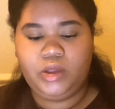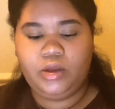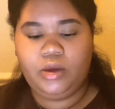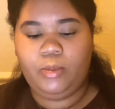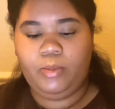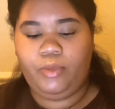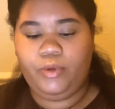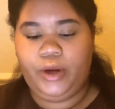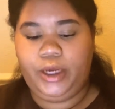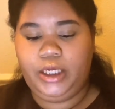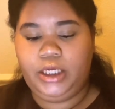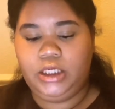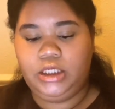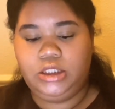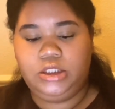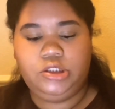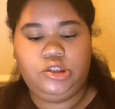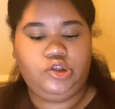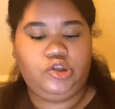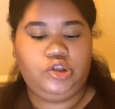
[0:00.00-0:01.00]

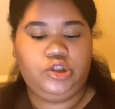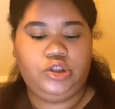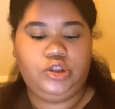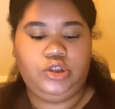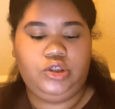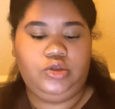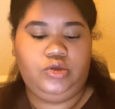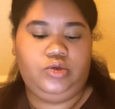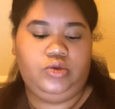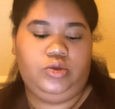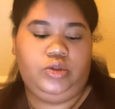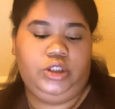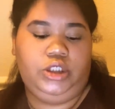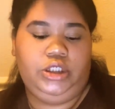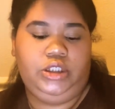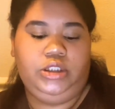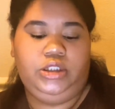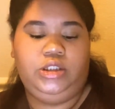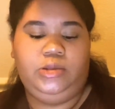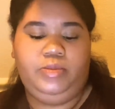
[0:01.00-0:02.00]
breakage
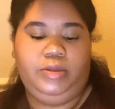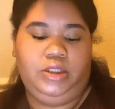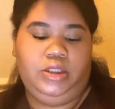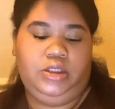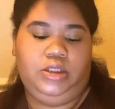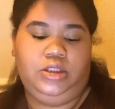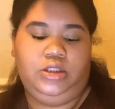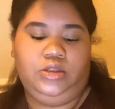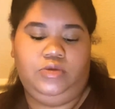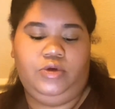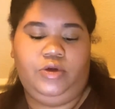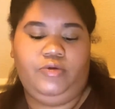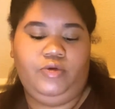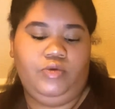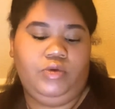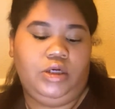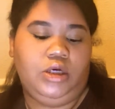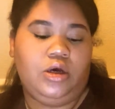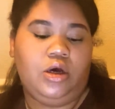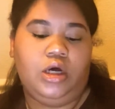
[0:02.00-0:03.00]
or split ends, whatever you
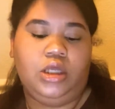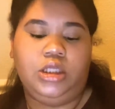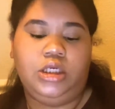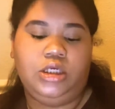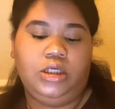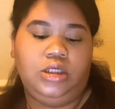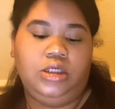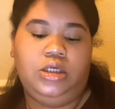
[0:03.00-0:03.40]
want to call it.